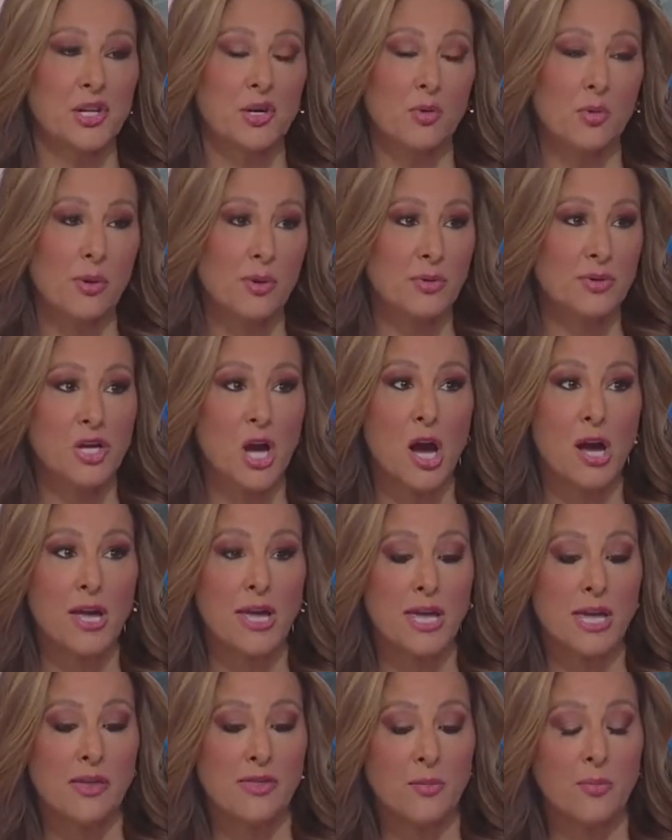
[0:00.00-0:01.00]
We were
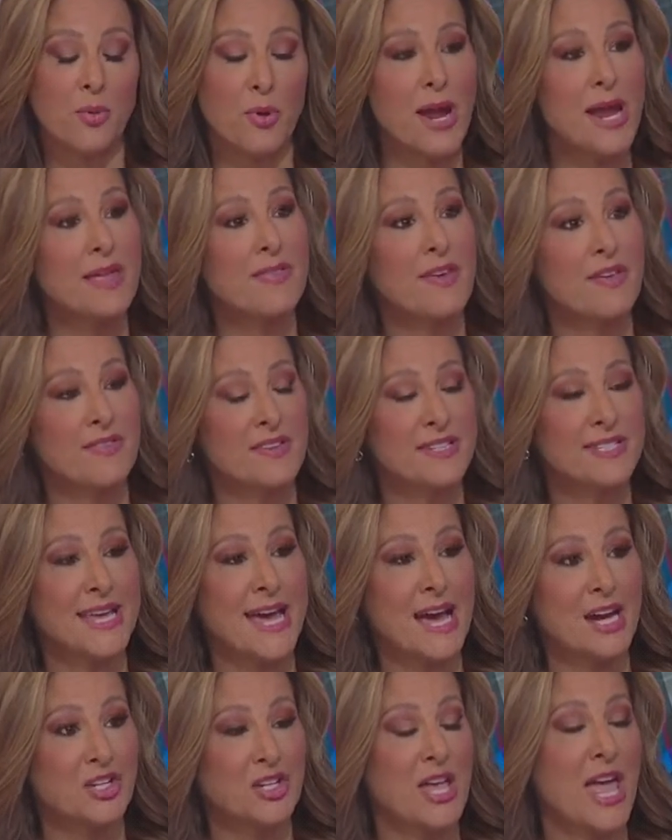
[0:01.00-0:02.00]
talking in the break that this
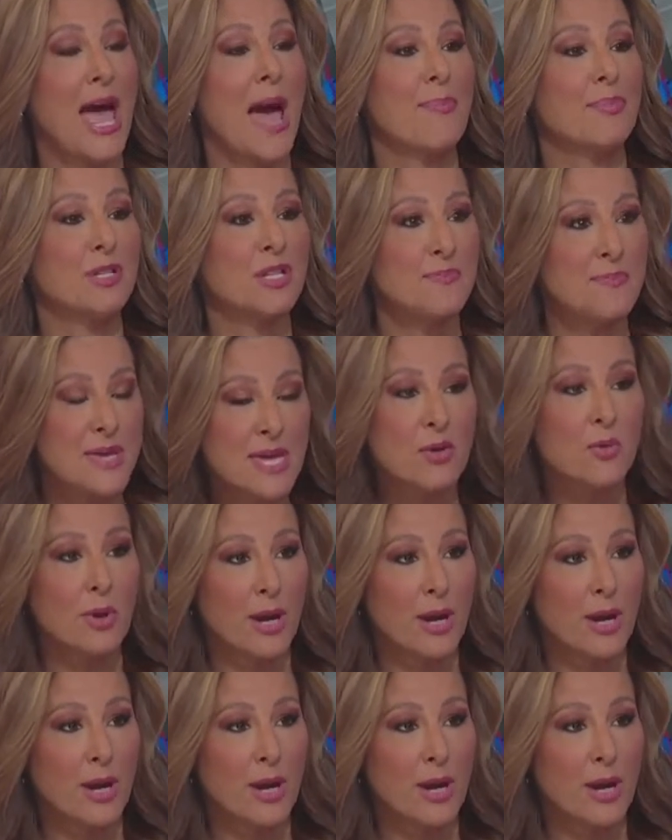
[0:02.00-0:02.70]
actually happened to me